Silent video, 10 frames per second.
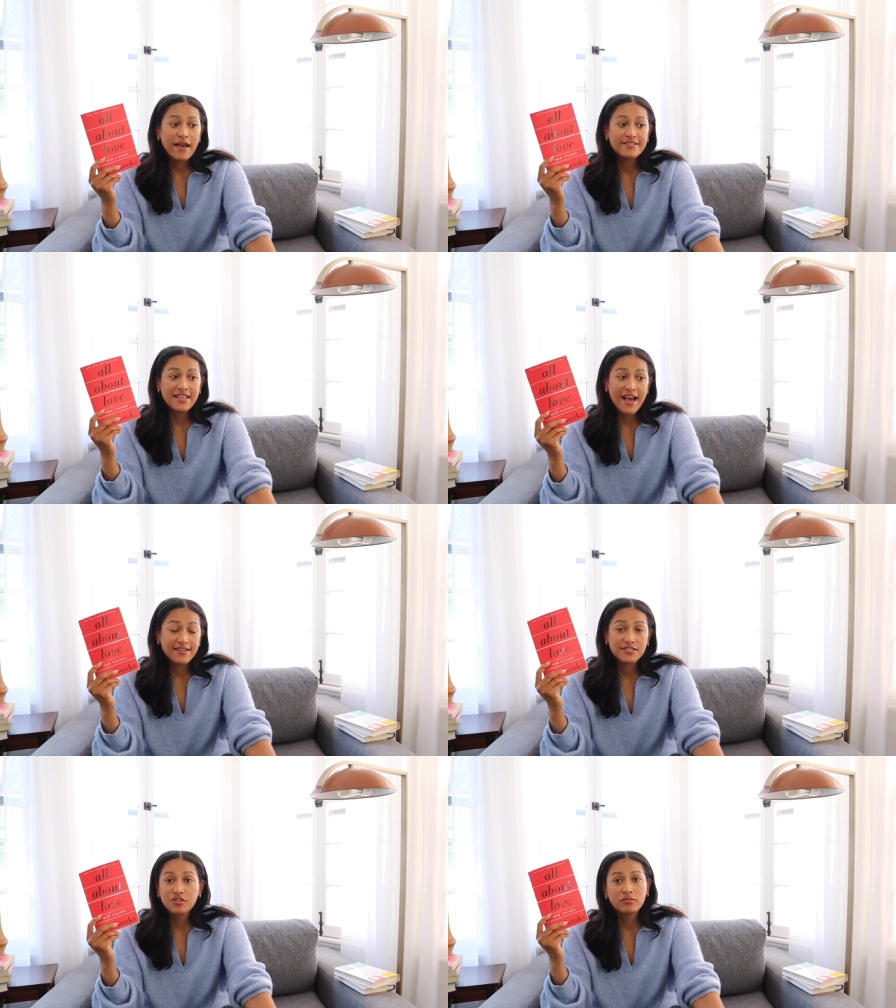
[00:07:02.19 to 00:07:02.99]
I was
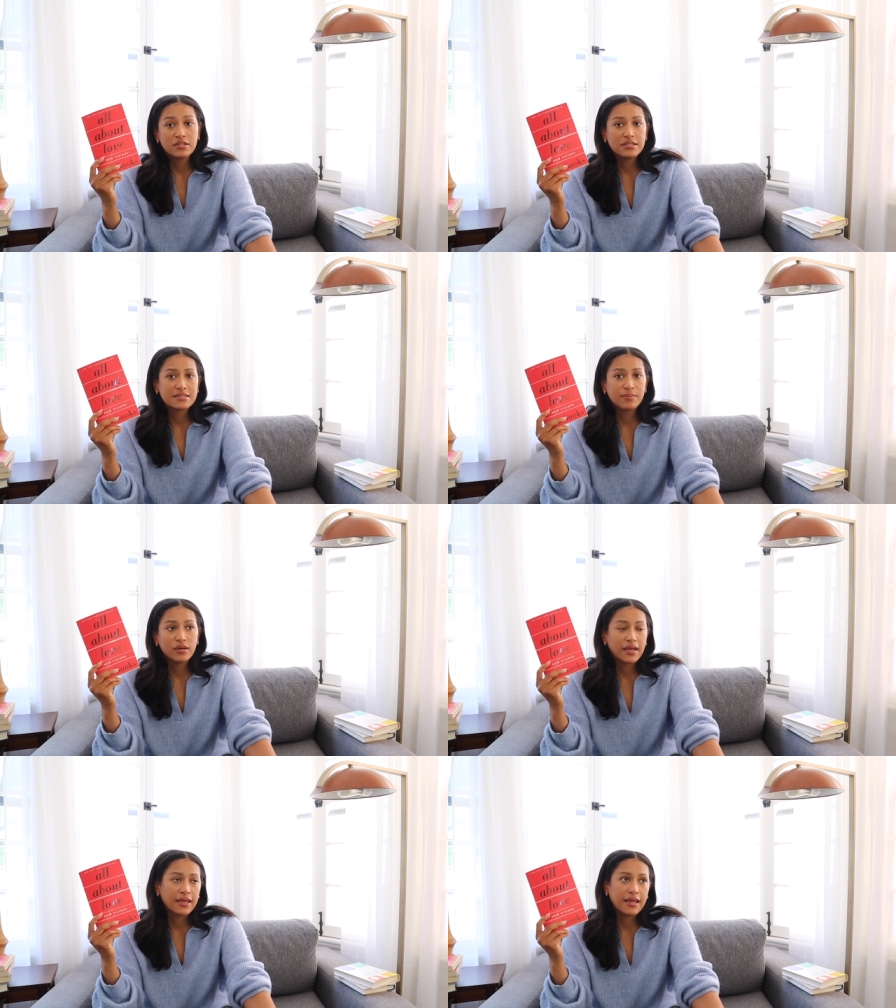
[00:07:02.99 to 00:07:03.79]
asked to read this
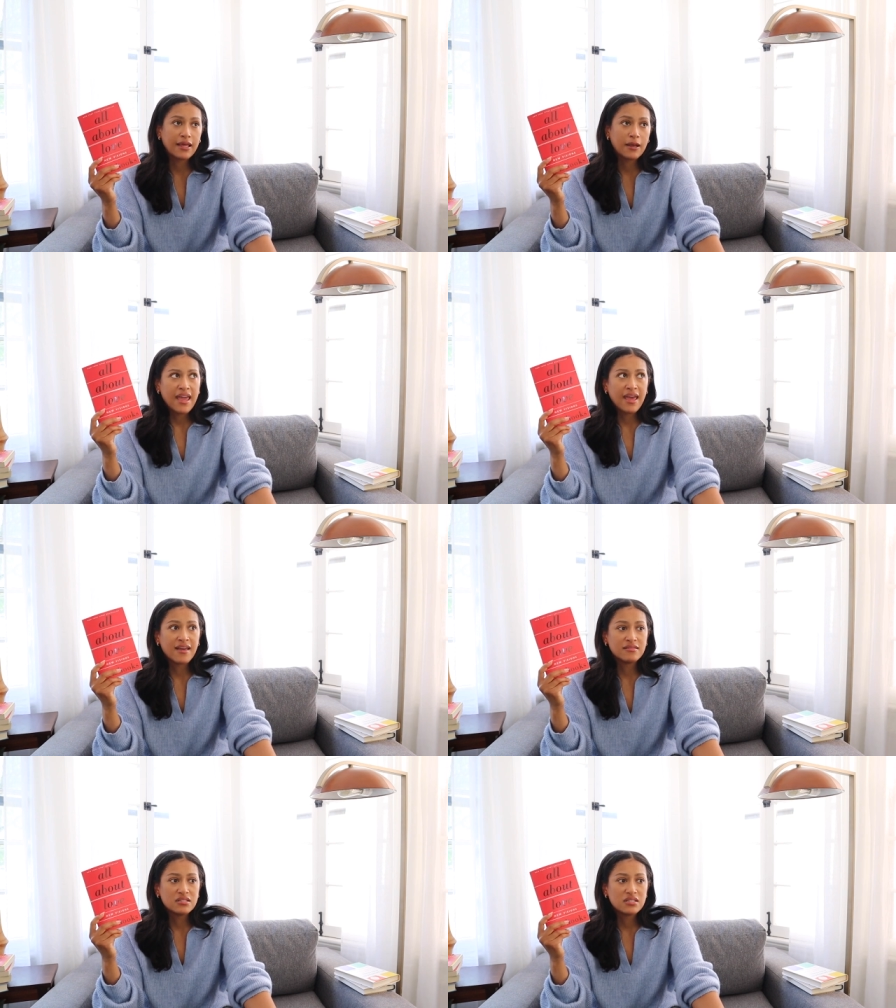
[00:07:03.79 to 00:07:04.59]
book again,
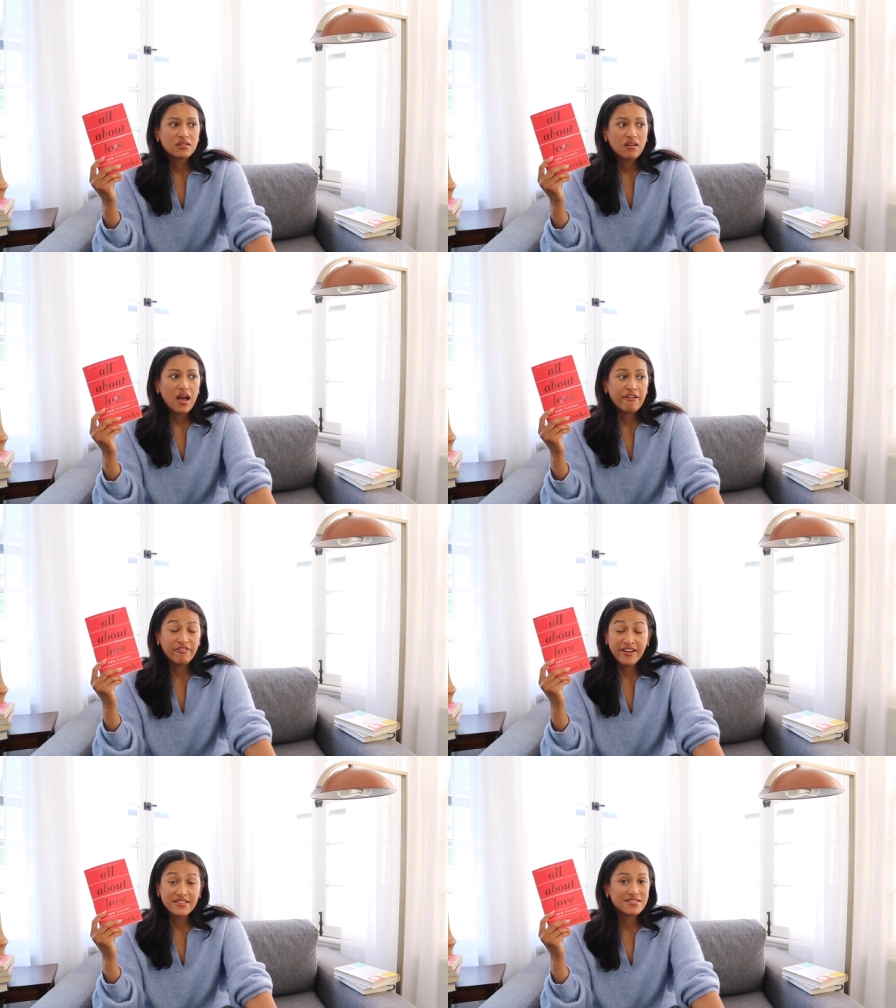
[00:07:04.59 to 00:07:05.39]
and I've
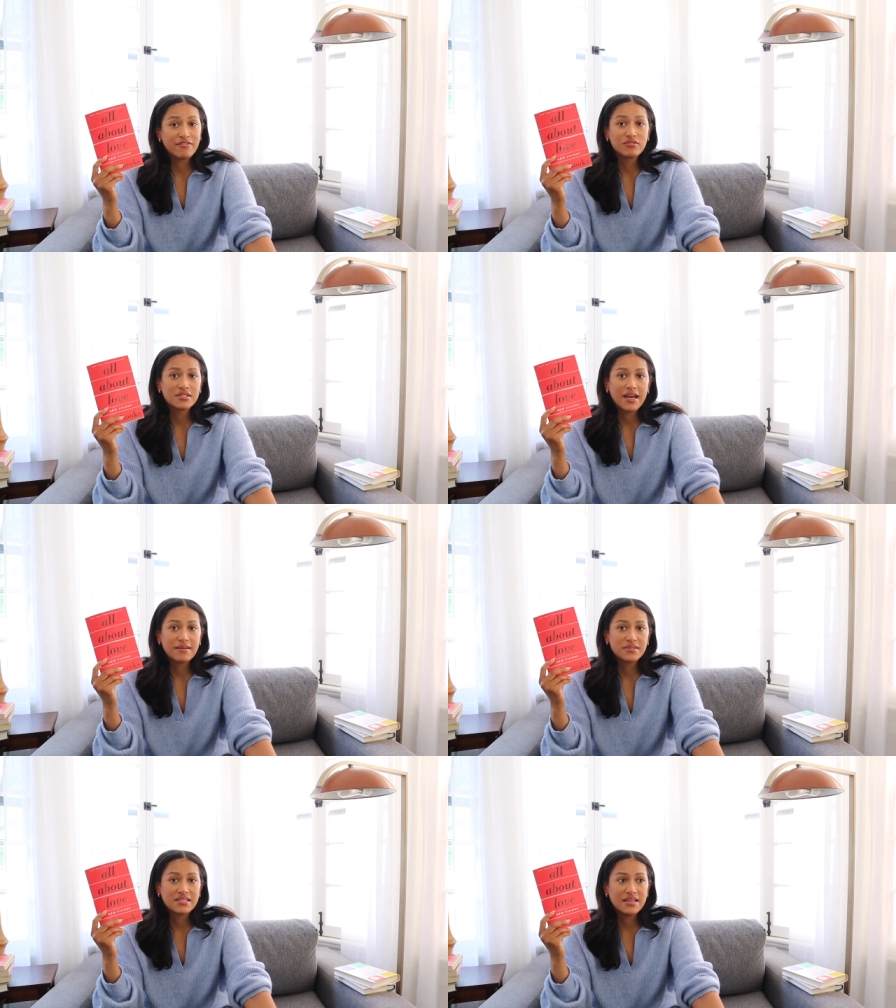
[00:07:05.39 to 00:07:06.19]
read it several
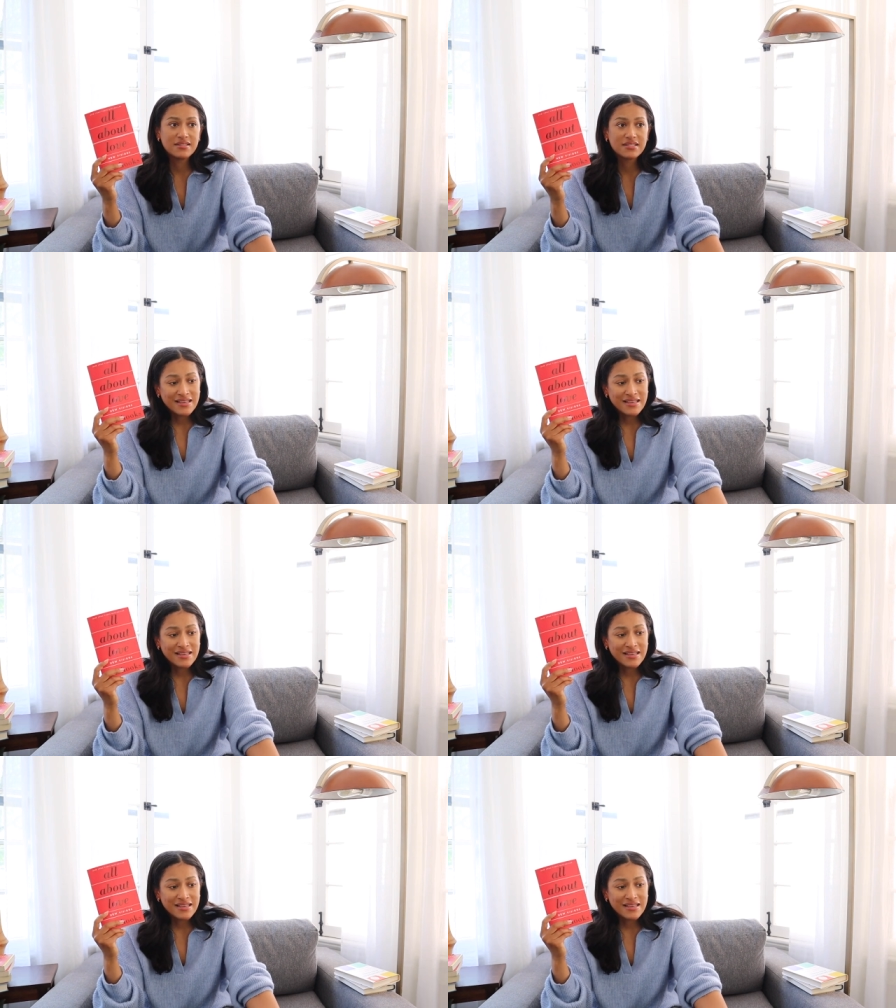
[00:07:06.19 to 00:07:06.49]
times since.